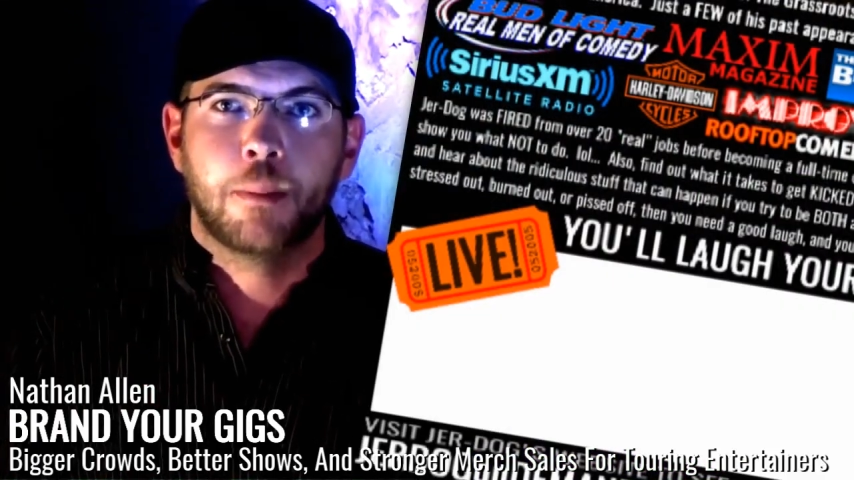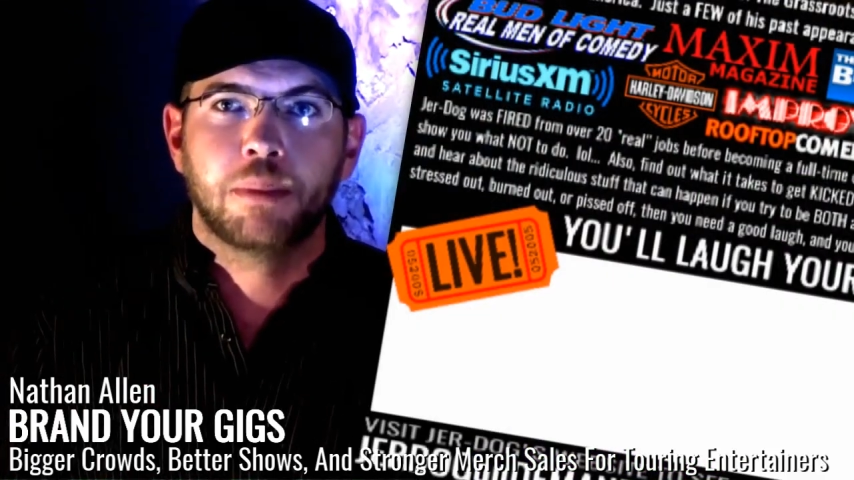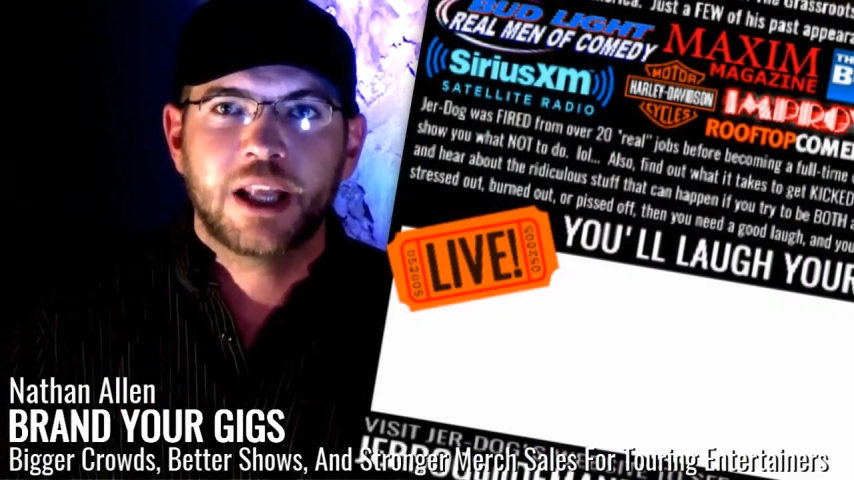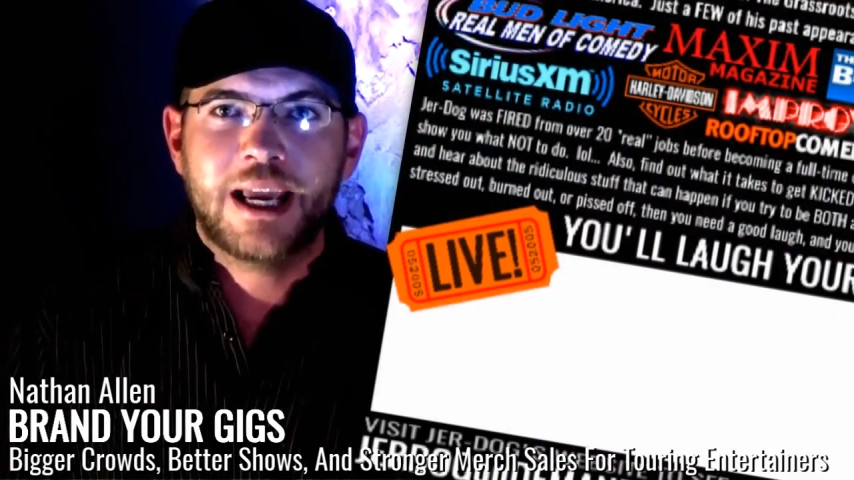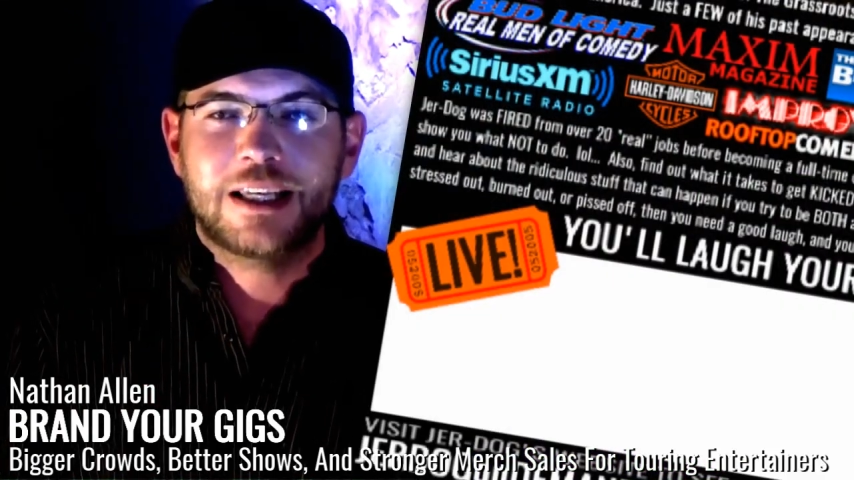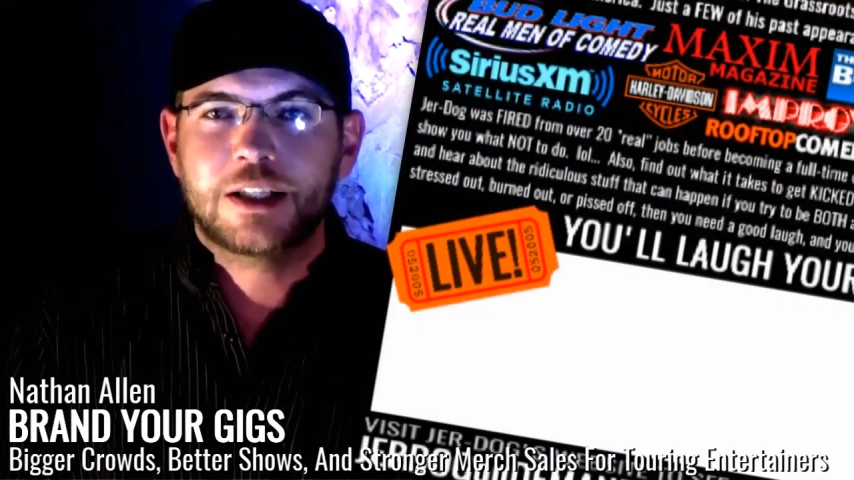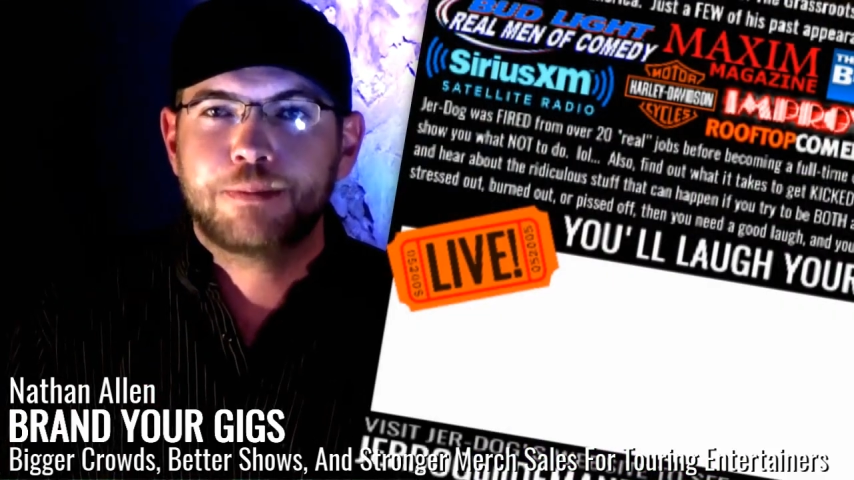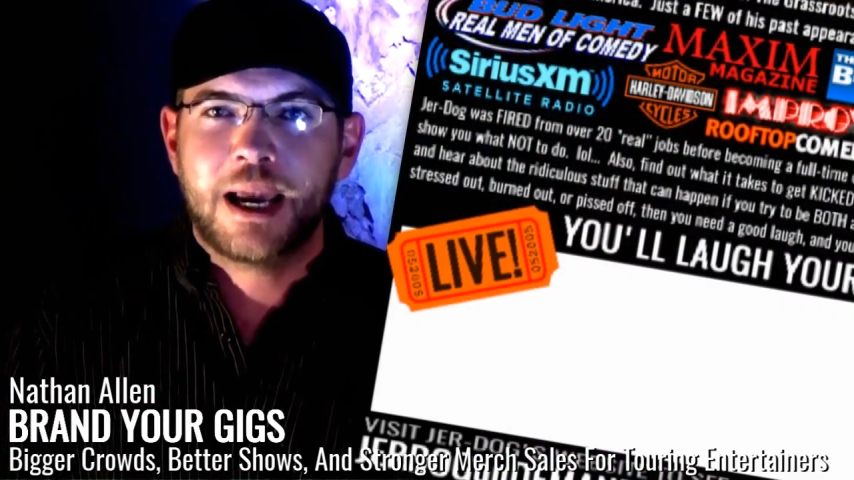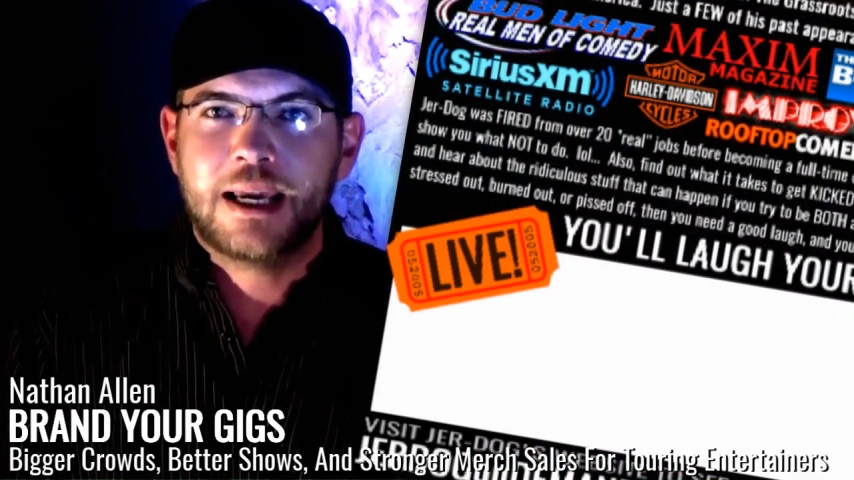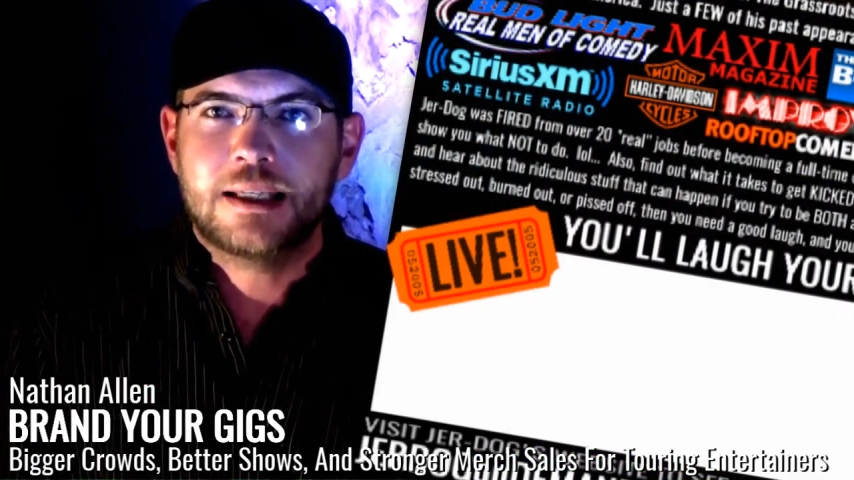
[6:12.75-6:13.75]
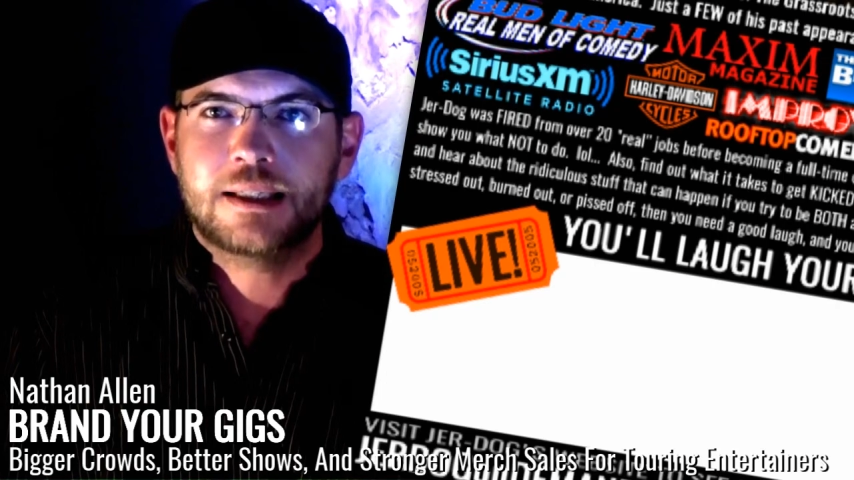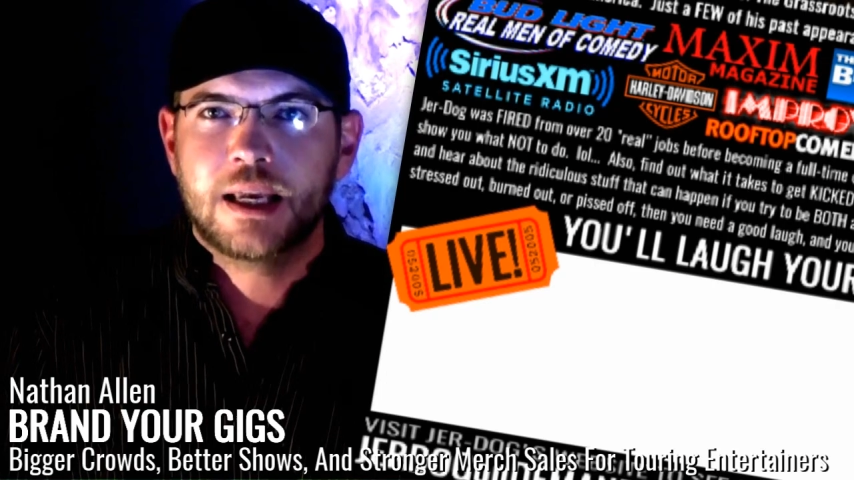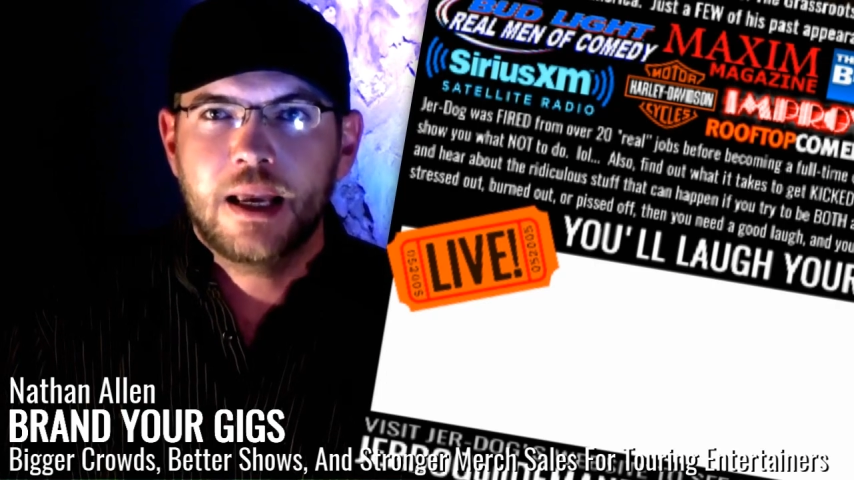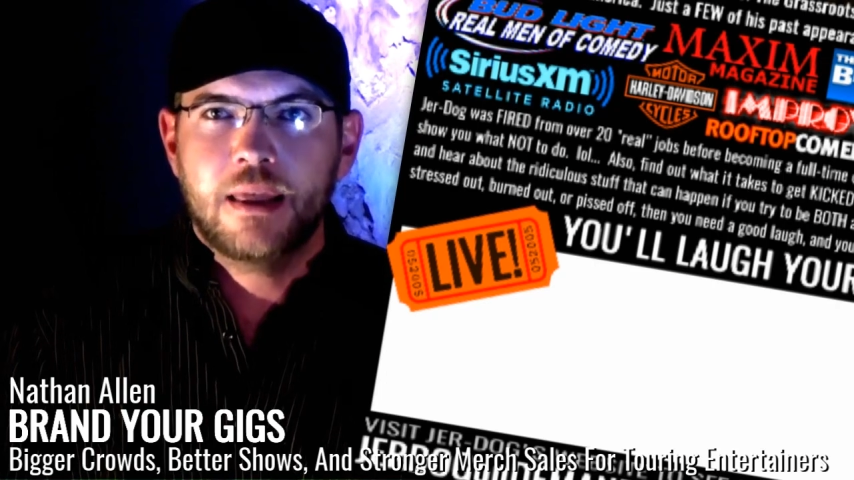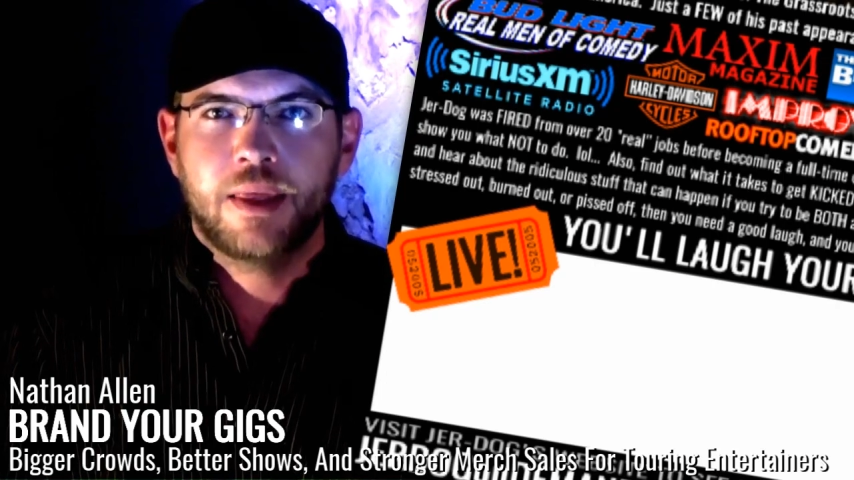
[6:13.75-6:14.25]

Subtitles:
blank space